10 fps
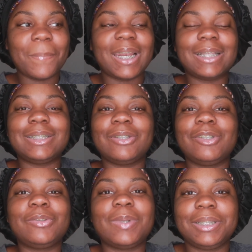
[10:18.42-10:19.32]
but I still
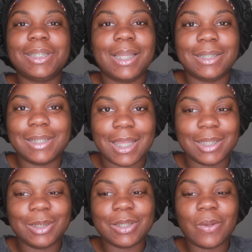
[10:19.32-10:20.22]
just wanted to get a
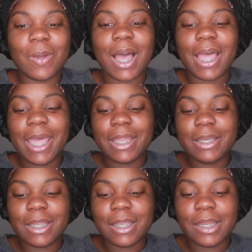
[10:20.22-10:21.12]
test. So I
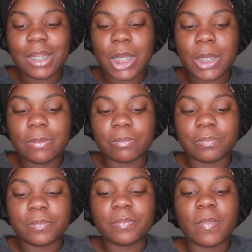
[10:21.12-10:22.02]
had did
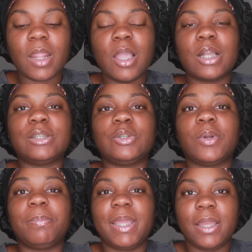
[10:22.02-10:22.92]
um, a
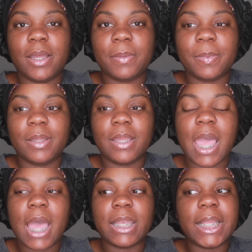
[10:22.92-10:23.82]
store pickup
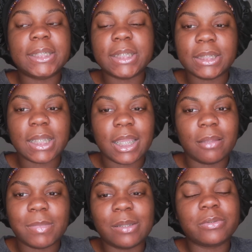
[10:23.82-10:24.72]
at like 6
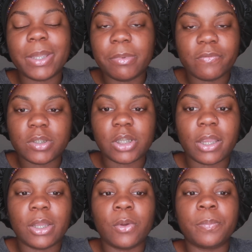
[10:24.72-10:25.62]
a.m. That was way before
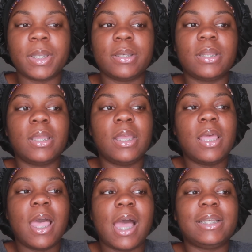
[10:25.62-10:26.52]
Target opened.
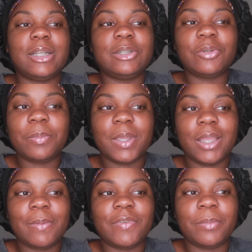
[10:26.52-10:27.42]
I did a store
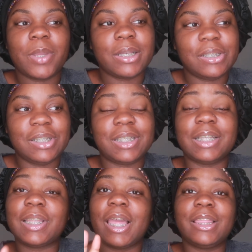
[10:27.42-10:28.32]
pickup for a pregnancy
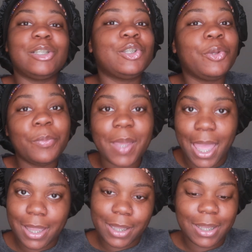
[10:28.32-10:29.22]
test. I got the two
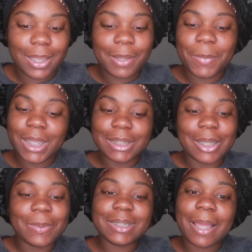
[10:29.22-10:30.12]
pack
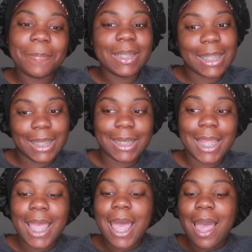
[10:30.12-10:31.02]
because I was not playing.
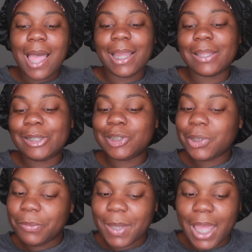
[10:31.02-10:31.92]
I got the
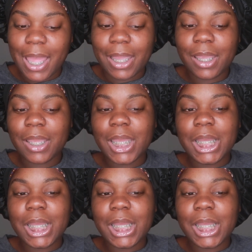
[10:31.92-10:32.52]
two pack